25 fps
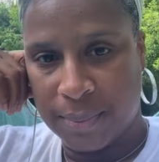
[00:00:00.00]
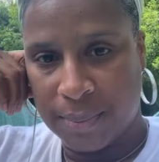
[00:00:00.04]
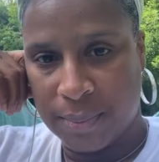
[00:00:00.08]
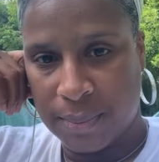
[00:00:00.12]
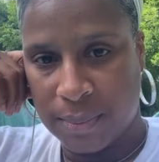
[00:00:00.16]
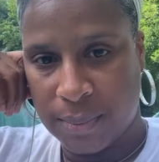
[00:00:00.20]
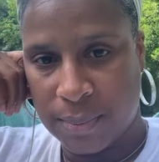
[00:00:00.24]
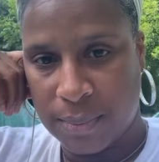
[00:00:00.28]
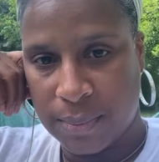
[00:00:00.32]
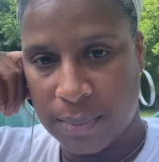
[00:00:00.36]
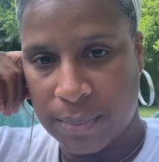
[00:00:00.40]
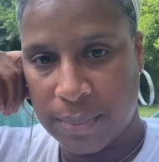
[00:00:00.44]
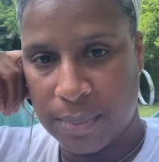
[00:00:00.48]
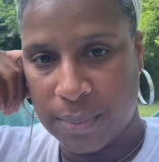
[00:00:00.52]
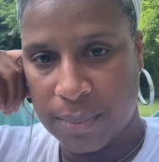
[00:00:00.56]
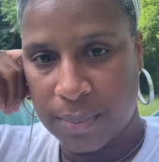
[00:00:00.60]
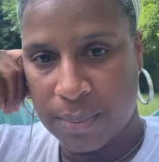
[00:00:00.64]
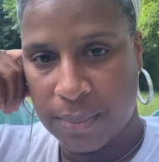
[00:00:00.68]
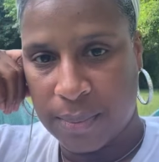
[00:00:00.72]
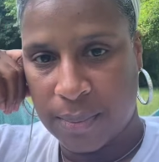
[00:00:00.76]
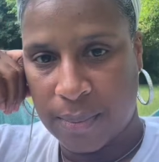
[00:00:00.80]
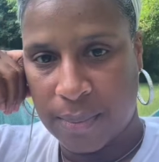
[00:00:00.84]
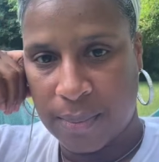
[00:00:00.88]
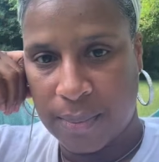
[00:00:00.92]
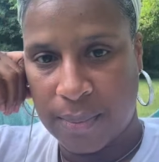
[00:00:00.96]

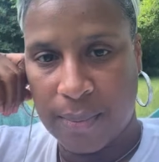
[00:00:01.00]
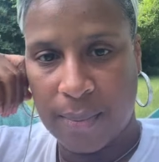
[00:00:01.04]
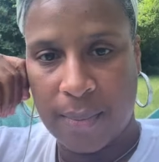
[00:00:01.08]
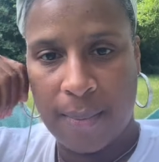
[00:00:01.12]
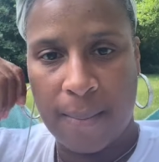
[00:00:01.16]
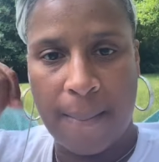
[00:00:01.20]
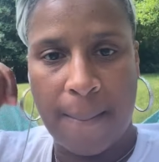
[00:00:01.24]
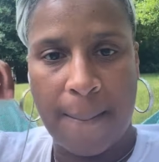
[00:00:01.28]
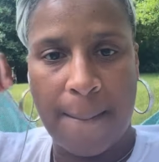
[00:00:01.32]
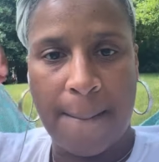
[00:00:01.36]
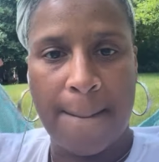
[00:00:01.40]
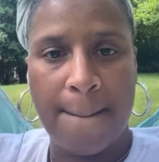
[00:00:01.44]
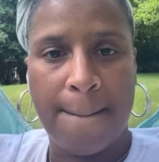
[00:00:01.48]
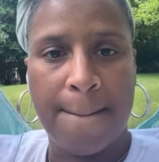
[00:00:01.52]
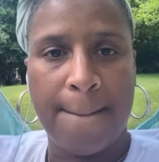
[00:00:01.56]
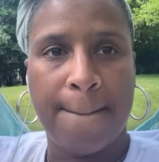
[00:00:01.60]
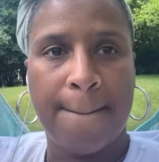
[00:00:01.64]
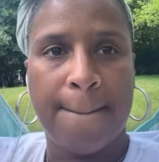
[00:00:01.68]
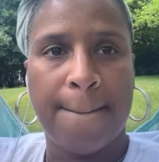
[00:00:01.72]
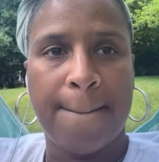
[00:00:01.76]
[no speech]